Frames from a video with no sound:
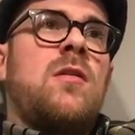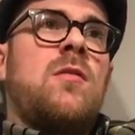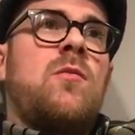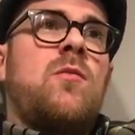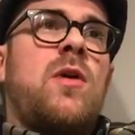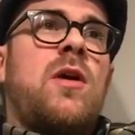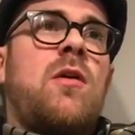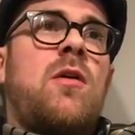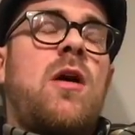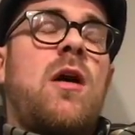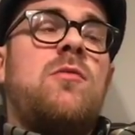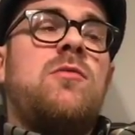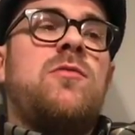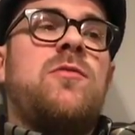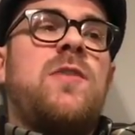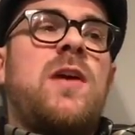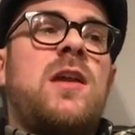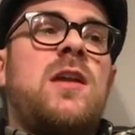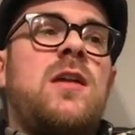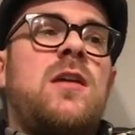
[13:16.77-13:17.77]
Well, I was
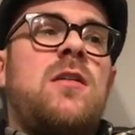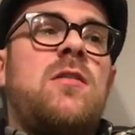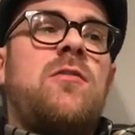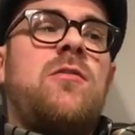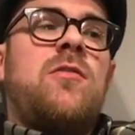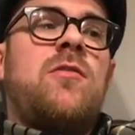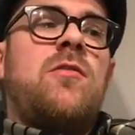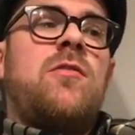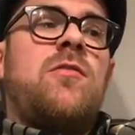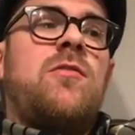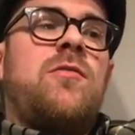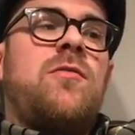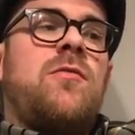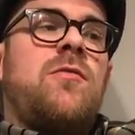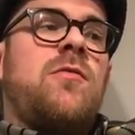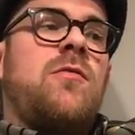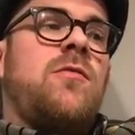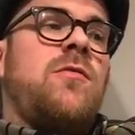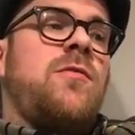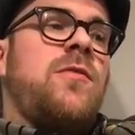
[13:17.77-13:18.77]
very,
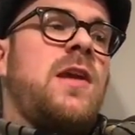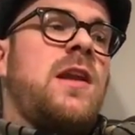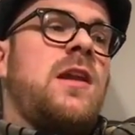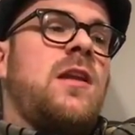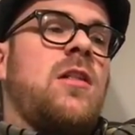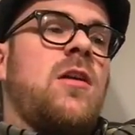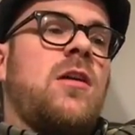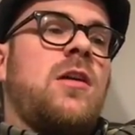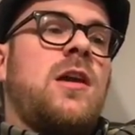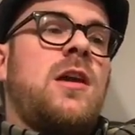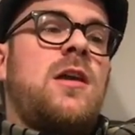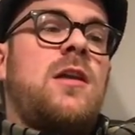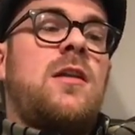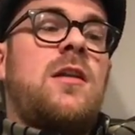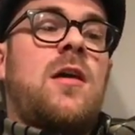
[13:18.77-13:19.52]
very lucky in